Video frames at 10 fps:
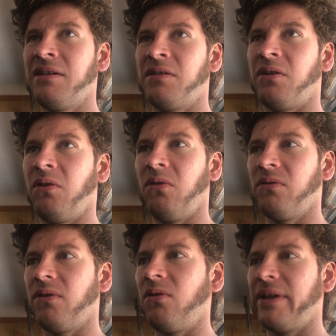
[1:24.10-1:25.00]
the whole
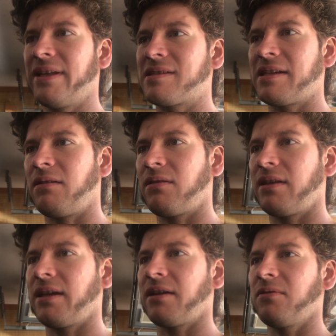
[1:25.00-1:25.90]
incel
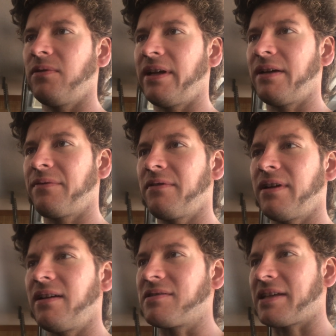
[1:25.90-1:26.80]
thing or whatever.
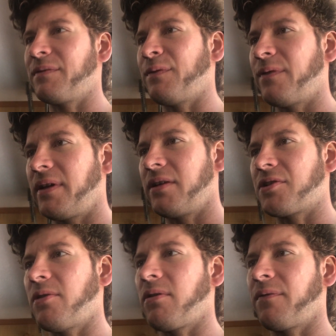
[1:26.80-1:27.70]
I know it's kind of a funny
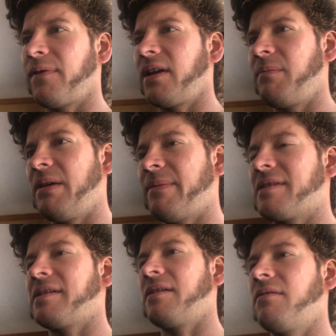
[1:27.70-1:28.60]
joke, a funny meme,
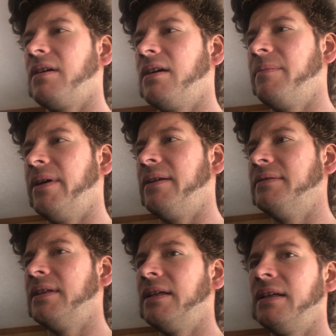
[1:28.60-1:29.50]
etc. But
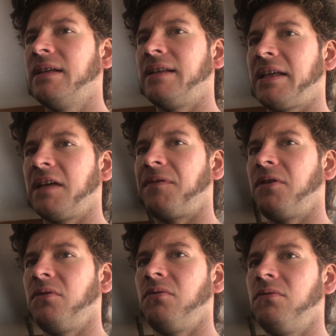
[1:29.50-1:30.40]
like if
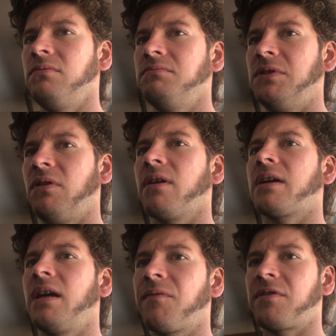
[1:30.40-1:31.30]
you are
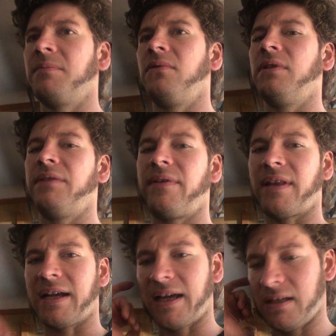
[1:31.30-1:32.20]
comfortable living
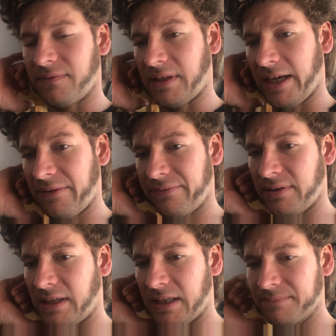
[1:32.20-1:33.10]
that kind of life,
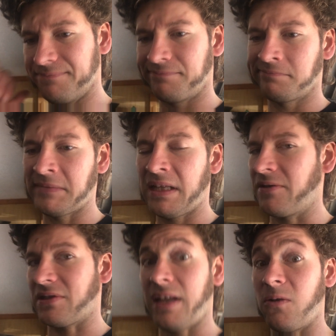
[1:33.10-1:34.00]

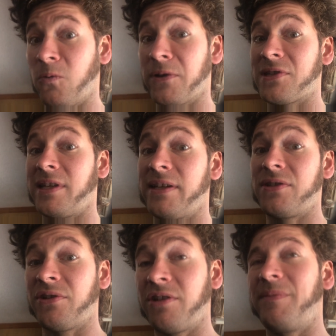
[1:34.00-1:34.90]
there's a lot worse things
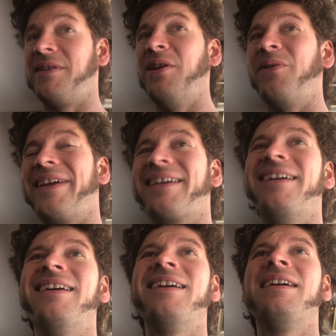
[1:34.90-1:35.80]
you could be doing.
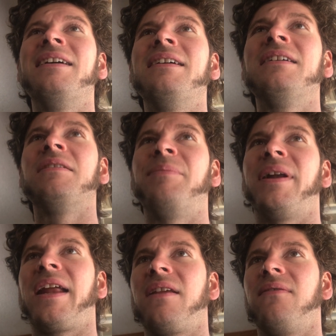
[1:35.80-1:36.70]

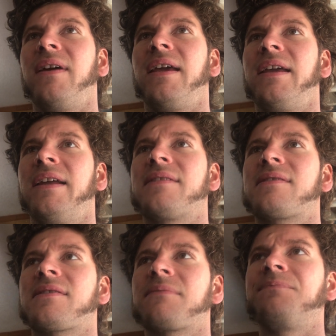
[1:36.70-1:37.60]
But anyway,
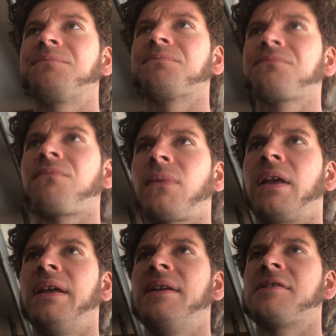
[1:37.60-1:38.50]

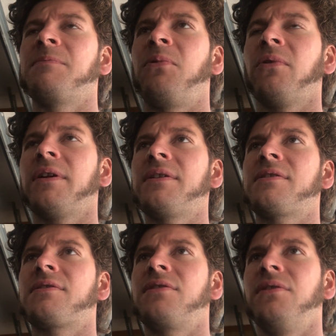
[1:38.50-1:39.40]
it is
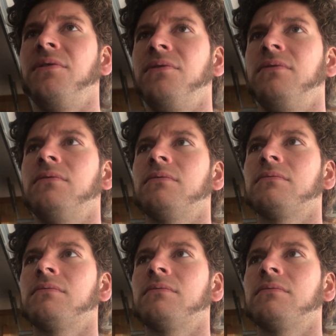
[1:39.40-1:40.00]
important to